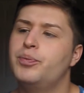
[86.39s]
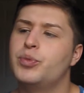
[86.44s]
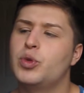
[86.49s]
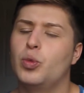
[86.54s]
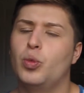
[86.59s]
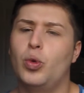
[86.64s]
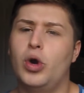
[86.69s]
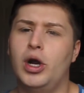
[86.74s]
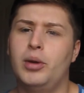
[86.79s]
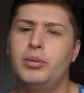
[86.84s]

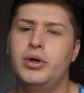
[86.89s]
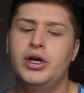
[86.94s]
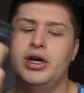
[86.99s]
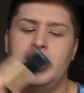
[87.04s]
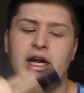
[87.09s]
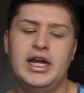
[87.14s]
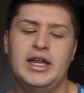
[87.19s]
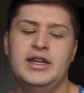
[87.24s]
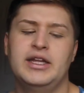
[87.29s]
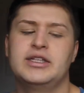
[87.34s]
warmer,
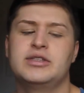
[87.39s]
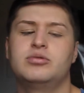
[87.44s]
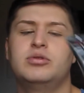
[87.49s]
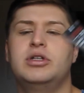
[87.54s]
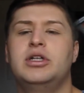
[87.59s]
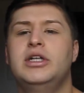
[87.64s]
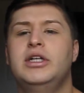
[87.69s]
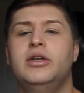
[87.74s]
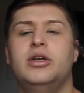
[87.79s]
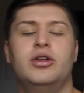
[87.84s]
and this
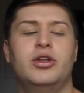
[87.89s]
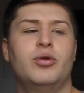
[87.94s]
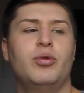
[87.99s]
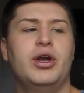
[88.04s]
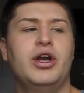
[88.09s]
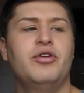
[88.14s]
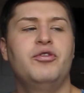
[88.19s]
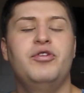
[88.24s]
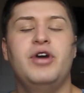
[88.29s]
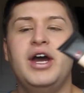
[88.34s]
one, the
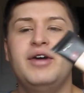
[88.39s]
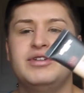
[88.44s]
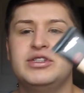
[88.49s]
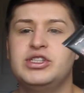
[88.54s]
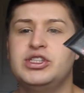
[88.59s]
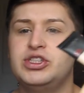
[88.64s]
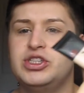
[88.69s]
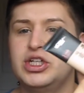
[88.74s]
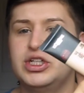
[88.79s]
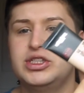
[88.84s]
105,
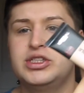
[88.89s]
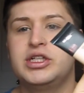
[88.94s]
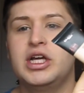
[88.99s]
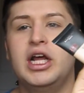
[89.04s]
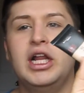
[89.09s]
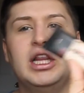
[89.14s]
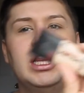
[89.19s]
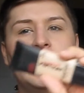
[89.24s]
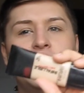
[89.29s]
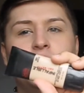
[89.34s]
is just a
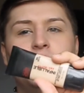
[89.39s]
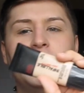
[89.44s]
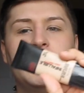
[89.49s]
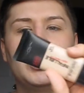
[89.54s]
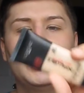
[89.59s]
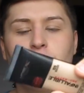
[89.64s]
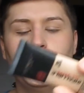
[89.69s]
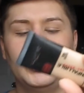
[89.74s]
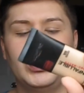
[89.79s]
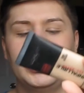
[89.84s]
little bit
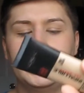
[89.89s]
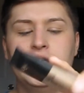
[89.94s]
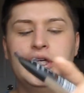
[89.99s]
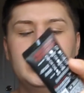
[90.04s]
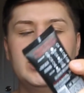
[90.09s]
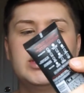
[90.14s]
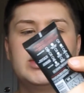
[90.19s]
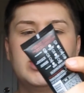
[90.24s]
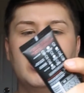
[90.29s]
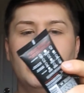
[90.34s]
cooler.
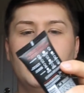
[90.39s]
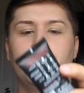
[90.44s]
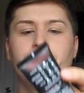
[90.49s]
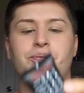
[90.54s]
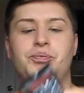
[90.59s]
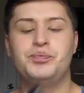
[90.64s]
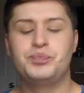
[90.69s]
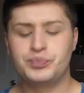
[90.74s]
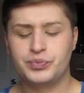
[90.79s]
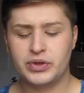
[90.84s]

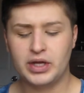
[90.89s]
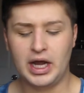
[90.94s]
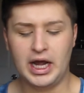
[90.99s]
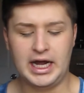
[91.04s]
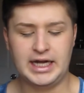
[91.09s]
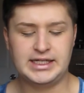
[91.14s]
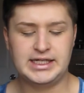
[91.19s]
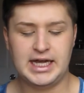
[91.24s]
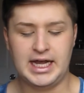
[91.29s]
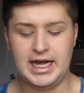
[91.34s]
So
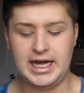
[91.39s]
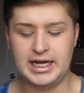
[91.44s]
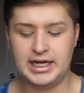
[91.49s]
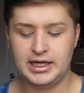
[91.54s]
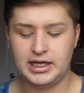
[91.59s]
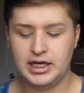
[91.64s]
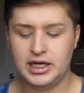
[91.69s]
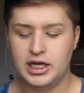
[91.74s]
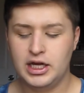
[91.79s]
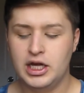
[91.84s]
I
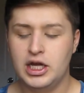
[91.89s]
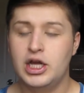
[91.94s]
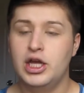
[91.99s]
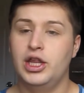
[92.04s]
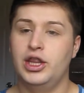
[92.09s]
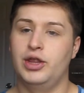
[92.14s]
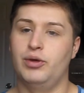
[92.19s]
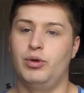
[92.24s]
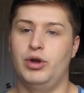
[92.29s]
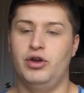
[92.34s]
take
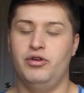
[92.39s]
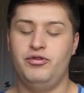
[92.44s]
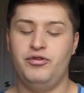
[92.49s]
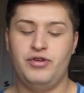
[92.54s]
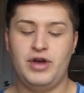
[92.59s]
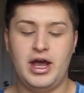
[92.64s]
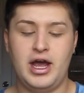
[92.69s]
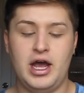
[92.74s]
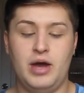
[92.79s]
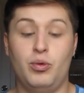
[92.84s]
the
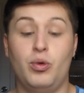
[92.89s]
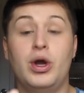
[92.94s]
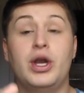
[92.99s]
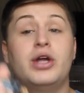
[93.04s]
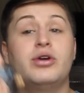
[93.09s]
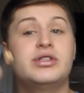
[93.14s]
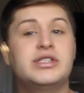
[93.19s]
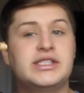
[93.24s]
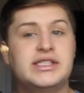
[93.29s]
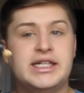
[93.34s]

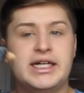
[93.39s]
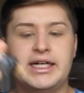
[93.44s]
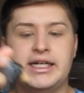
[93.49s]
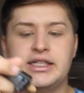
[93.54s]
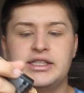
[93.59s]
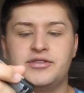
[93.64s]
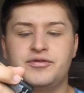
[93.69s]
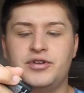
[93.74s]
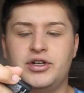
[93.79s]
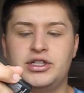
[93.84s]

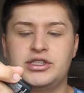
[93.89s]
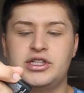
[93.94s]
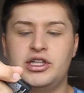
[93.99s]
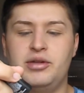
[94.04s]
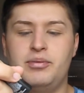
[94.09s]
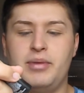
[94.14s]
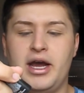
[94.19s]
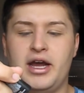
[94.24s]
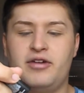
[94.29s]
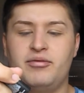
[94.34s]
106 first on the
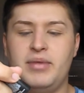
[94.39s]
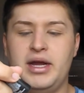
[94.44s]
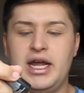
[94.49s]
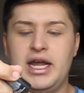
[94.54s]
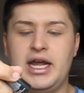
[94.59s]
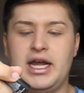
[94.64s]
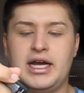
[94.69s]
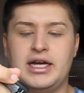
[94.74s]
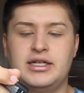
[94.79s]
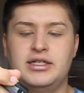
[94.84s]
back of my
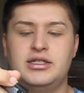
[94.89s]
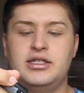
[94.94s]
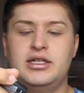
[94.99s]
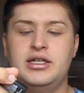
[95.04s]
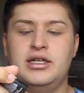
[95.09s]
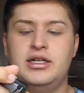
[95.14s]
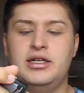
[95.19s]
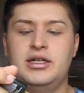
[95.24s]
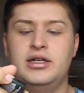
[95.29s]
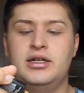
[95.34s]
hand,
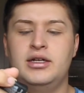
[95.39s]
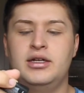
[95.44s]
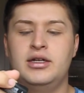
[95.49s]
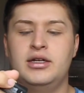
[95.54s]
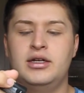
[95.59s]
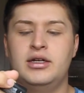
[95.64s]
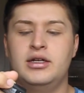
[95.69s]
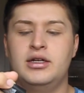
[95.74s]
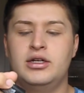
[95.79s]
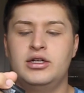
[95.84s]

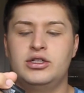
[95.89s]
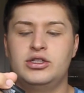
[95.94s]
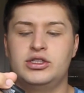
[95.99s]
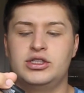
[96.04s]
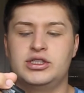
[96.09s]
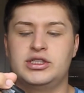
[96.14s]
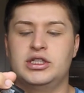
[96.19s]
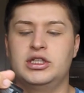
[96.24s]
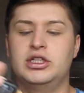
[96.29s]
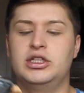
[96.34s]

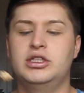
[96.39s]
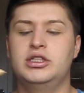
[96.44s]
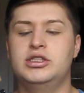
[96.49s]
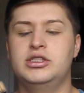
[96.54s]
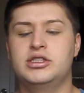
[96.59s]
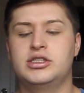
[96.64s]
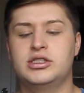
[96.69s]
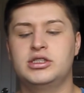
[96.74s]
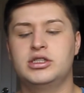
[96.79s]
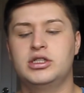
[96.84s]
just a little
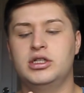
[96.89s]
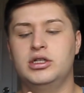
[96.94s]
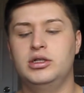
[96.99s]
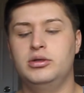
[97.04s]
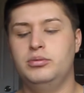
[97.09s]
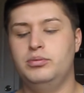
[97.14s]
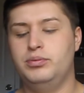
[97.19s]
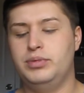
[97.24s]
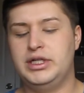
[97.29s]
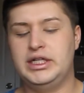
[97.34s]

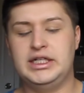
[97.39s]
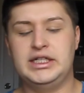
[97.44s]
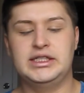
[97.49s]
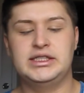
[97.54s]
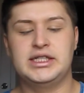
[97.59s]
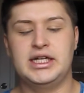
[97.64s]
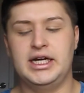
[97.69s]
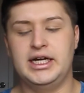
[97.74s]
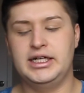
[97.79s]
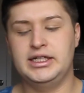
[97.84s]
pea
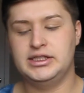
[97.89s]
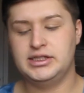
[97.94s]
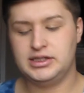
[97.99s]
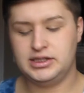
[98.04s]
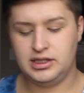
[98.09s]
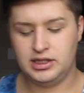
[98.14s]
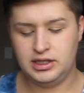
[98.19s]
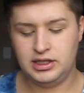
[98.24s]
size,